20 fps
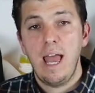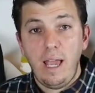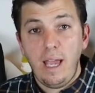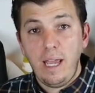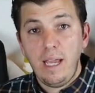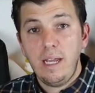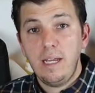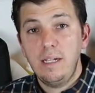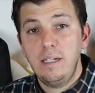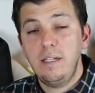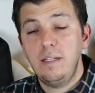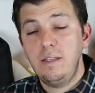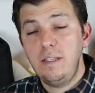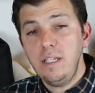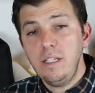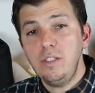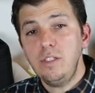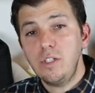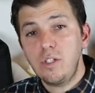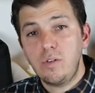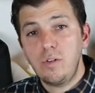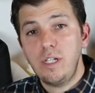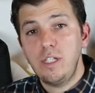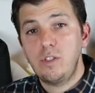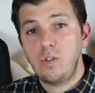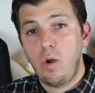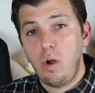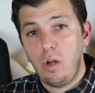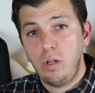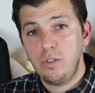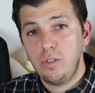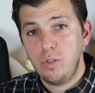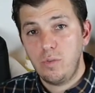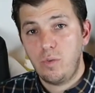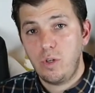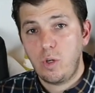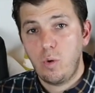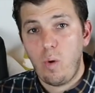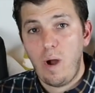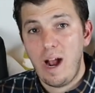And these degrees also
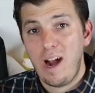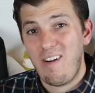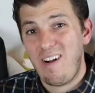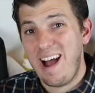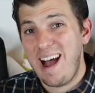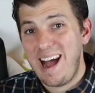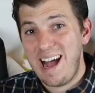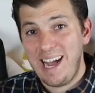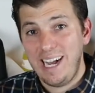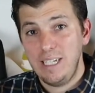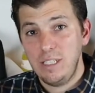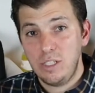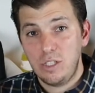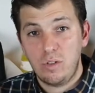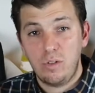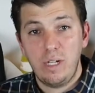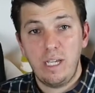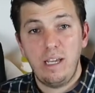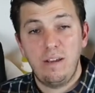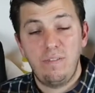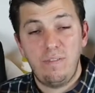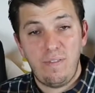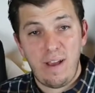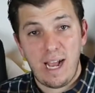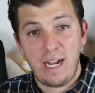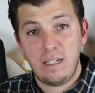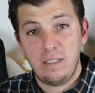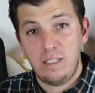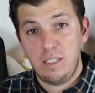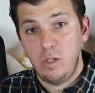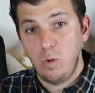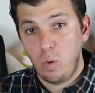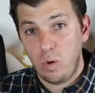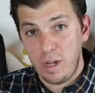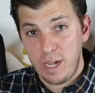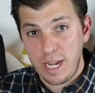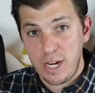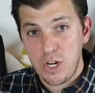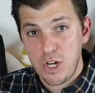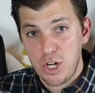require a high degree of faculty
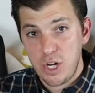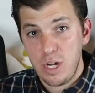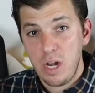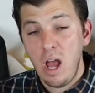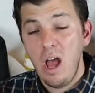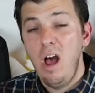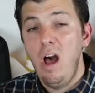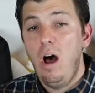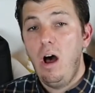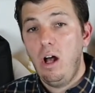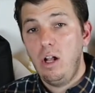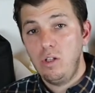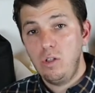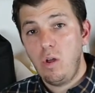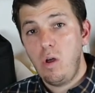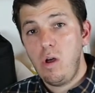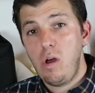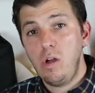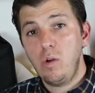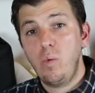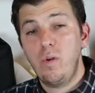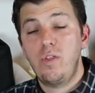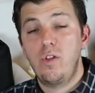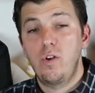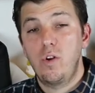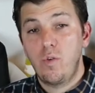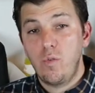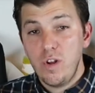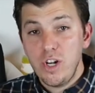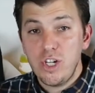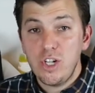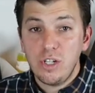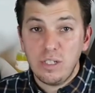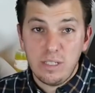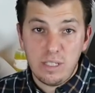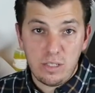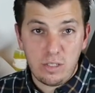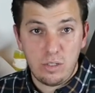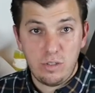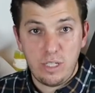coordination, along with an original
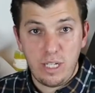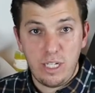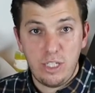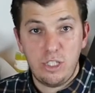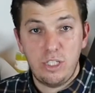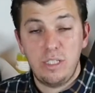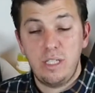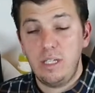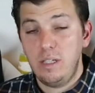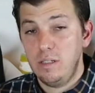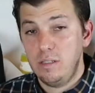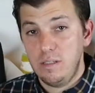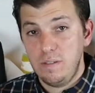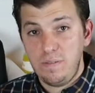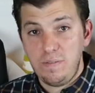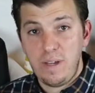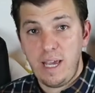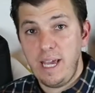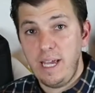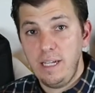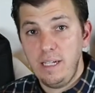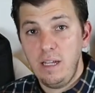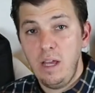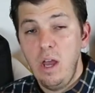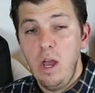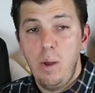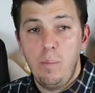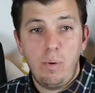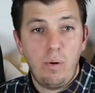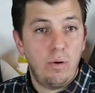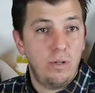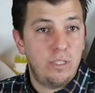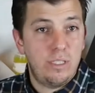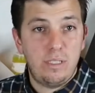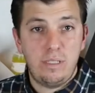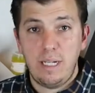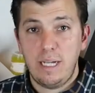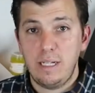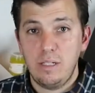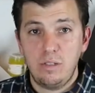dissertation that you'll defend per
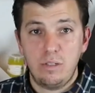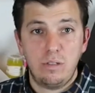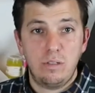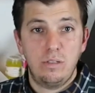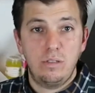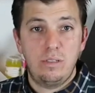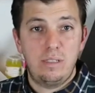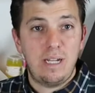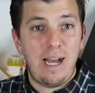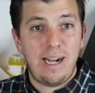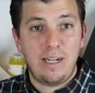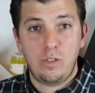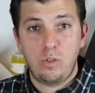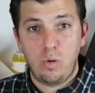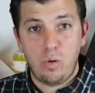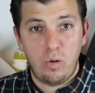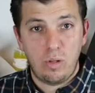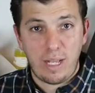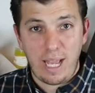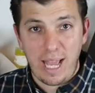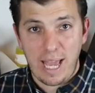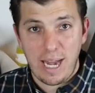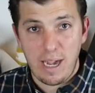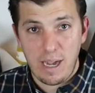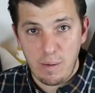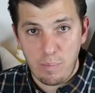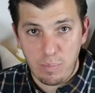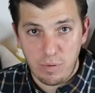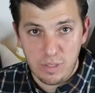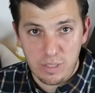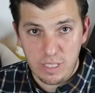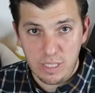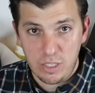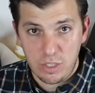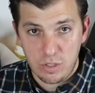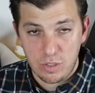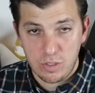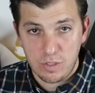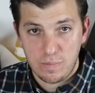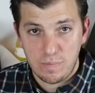standard doctoral candidate
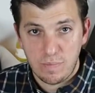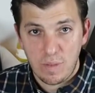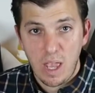procedures.